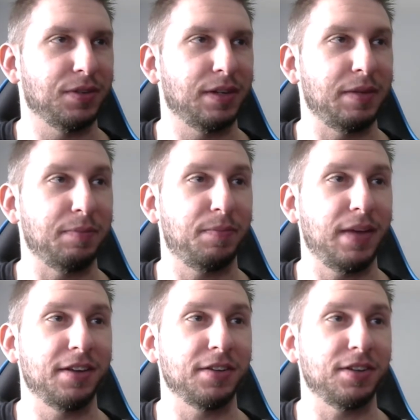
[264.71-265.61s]
I mean,
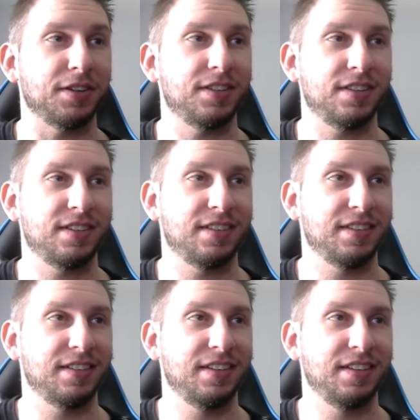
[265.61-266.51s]
Beta looks
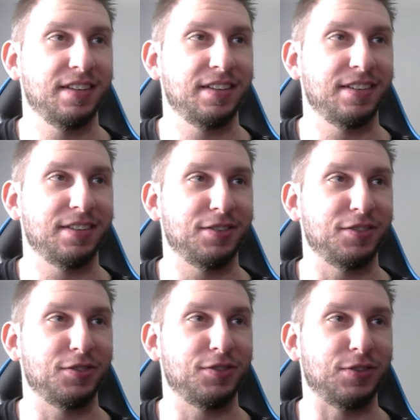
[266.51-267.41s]

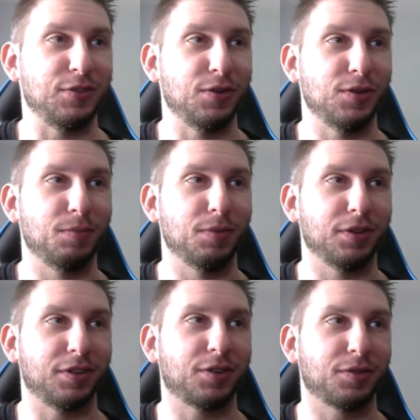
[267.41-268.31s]
super
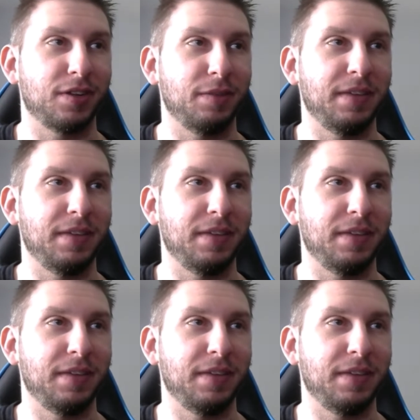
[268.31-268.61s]
creepy.